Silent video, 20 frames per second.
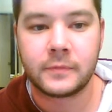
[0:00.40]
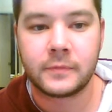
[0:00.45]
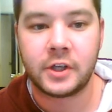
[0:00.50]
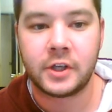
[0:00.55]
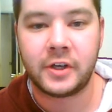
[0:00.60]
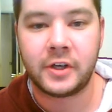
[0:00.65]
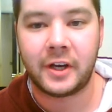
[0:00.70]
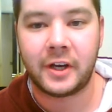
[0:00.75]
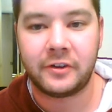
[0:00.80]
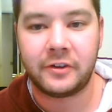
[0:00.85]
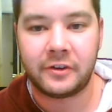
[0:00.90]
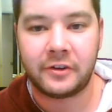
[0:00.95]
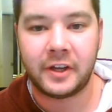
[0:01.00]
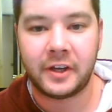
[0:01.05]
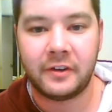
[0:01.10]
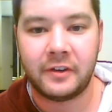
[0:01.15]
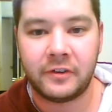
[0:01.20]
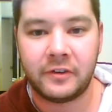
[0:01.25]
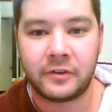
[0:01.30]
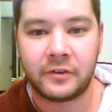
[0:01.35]
United
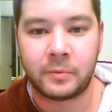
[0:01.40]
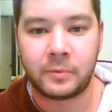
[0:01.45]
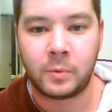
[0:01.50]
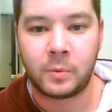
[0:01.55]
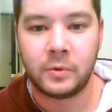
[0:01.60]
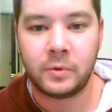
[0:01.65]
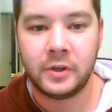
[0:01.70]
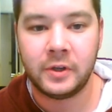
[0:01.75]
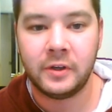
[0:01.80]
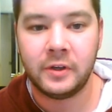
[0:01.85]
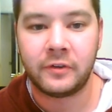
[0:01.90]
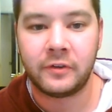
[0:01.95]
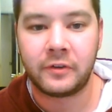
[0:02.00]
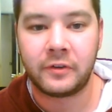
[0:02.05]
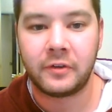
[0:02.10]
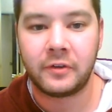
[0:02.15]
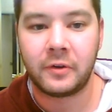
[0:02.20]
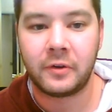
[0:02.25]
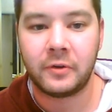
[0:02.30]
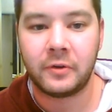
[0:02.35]
States is wounded and
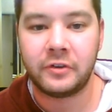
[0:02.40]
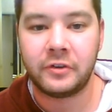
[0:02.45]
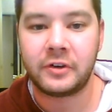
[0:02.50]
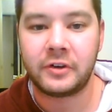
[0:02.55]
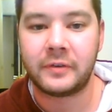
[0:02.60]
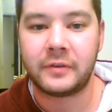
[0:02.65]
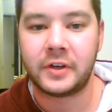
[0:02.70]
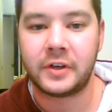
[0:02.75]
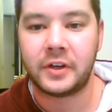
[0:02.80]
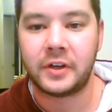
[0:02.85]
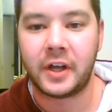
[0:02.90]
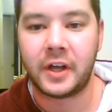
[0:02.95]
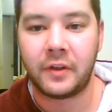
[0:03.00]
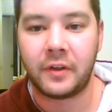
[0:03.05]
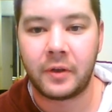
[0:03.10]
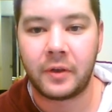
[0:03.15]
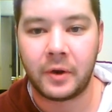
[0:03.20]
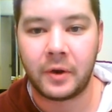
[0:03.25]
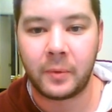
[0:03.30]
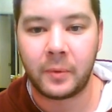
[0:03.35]
slowly starving to
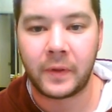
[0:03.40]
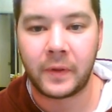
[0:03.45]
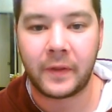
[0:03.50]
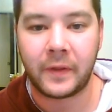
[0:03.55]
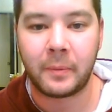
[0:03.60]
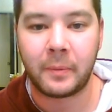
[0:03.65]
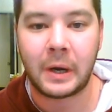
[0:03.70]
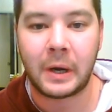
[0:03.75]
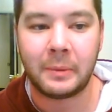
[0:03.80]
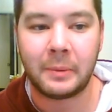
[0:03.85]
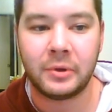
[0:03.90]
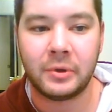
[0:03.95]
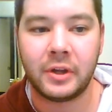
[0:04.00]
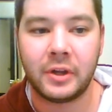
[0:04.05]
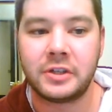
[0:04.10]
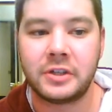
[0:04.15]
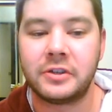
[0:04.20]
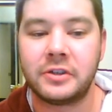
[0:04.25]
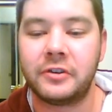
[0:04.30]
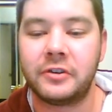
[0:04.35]
death, and without the
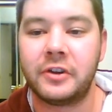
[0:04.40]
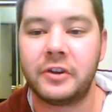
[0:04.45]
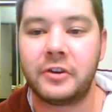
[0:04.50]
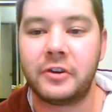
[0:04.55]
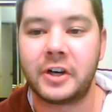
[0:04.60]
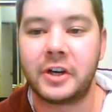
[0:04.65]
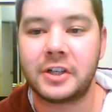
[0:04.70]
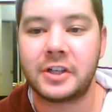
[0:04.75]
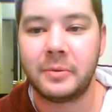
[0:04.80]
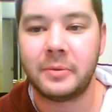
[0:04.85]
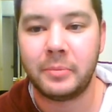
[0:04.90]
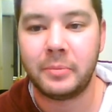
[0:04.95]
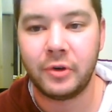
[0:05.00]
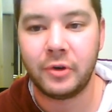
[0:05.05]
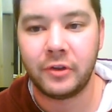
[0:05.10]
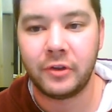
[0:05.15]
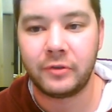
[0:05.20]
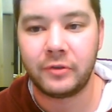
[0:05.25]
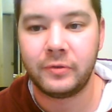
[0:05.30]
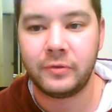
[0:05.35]
population's direct
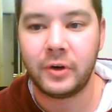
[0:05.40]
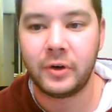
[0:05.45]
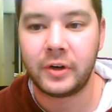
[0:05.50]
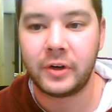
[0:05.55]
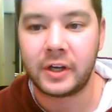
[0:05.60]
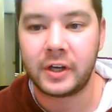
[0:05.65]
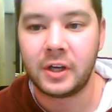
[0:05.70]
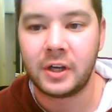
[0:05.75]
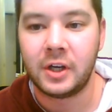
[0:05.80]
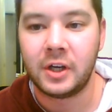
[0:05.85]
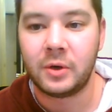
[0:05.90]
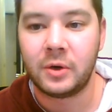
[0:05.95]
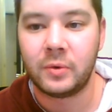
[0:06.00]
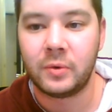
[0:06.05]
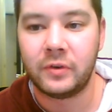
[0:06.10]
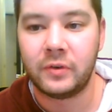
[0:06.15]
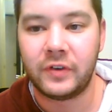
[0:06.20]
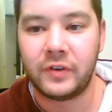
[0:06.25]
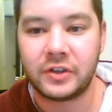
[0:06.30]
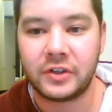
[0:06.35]
input through voting, will
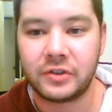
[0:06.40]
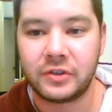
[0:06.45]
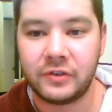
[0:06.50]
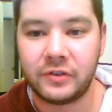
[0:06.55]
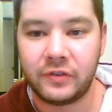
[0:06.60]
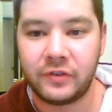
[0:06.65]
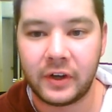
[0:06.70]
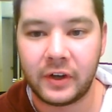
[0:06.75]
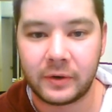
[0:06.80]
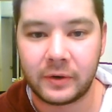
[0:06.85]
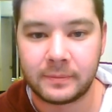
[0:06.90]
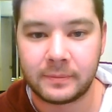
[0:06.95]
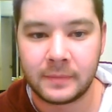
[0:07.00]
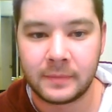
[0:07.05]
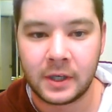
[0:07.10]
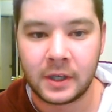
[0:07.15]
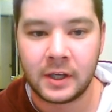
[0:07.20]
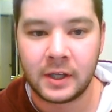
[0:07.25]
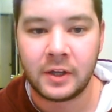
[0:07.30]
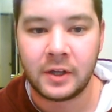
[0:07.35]
eventually fail.
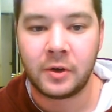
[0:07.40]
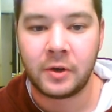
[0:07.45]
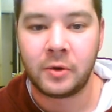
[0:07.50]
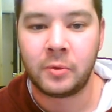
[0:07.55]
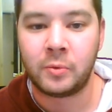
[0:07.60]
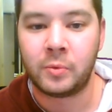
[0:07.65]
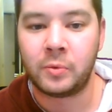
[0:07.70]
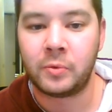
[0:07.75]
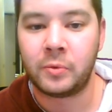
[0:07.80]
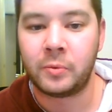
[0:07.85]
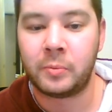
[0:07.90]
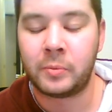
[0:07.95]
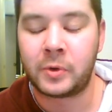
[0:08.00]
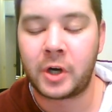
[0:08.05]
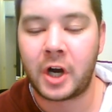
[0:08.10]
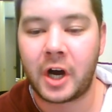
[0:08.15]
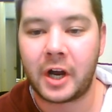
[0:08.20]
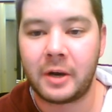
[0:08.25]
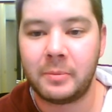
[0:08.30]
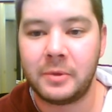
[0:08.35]
The
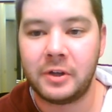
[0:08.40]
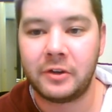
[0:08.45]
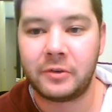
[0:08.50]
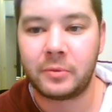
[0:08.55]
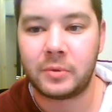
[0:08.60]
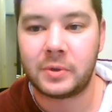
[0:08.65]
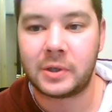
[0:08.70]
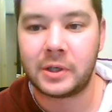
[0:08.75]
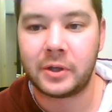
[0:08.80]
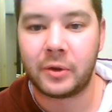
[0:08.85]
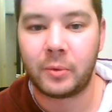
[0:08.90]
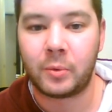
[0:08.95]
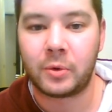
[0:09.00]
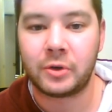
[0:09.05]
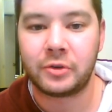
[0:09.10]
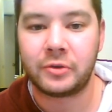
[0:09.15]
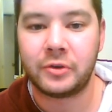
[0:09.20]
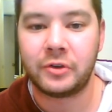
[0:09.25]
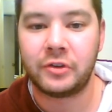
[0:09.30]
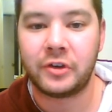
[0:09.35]
economy is in one of the worst
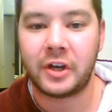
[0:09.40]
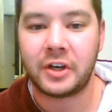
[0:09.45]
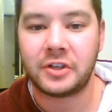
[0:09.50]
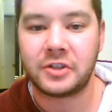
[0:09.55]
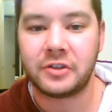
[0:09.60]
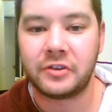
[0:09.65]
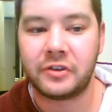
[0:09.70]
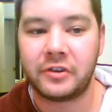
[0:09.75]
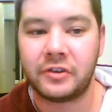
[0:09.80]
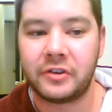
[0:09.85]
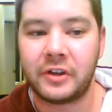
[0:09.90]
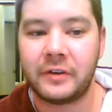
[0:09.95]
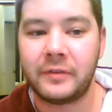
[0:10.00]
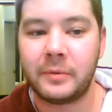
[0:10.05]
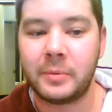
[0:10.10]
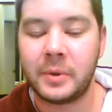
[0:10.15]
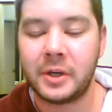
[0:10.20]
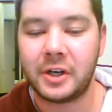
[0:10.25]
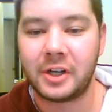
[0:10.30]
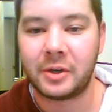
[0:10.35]
recessions it has ever
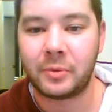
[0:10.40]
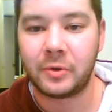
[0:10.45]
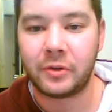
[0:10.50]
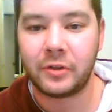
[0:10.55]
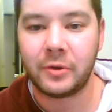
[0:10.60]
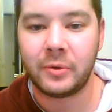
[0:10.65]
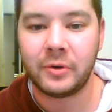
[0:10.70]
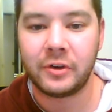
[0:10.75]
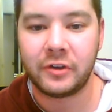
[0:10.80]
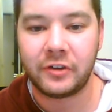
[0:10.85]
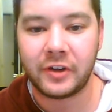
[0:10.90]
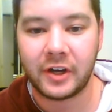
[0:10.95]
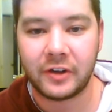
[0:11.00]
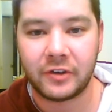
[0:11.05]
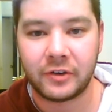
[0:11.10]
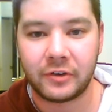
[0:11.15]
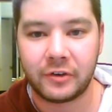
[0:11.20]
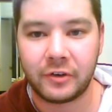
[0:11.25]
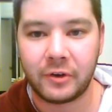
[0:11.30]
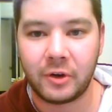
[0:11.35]
been in, and with no one in sight,
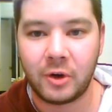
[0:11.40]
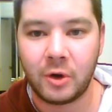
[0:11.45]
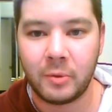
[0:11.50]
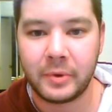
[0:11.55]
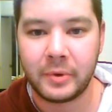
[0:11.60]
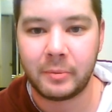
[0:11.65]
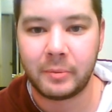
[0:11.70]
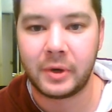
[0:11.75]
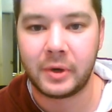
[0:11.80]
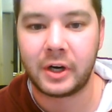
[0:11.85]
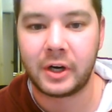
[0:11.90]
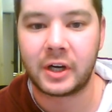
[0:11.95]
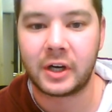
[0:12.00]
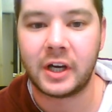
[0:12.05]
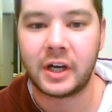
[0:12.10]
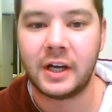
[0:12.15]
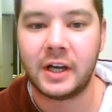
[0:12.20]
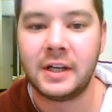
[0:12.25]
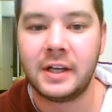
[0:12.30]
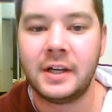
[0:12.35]
there's little hope in
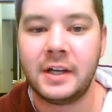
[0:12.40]
America.